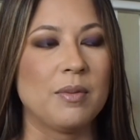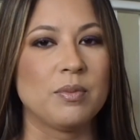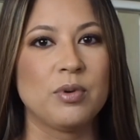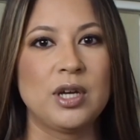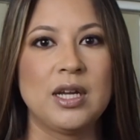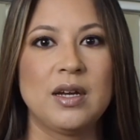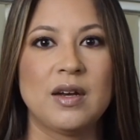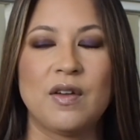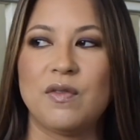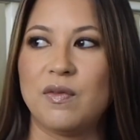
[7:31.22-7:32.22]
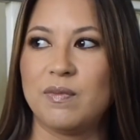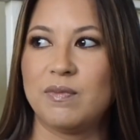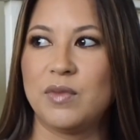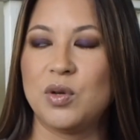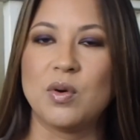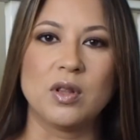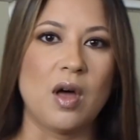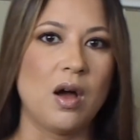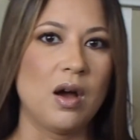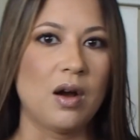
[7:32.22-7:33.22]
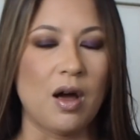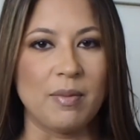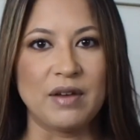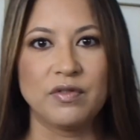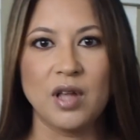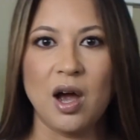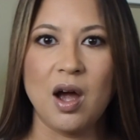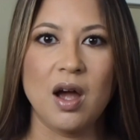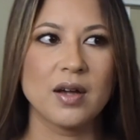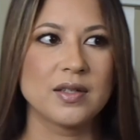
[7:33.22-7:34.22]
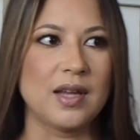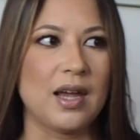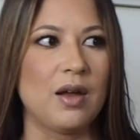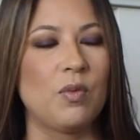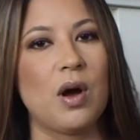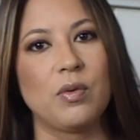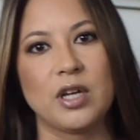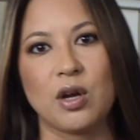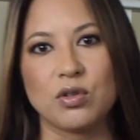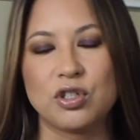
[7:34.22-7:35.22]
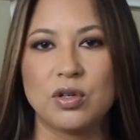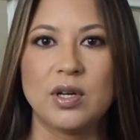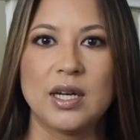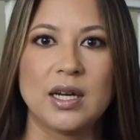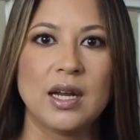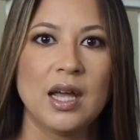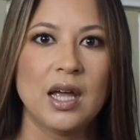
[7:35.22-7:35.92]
bringing you along on my vlogs and while we go shooting.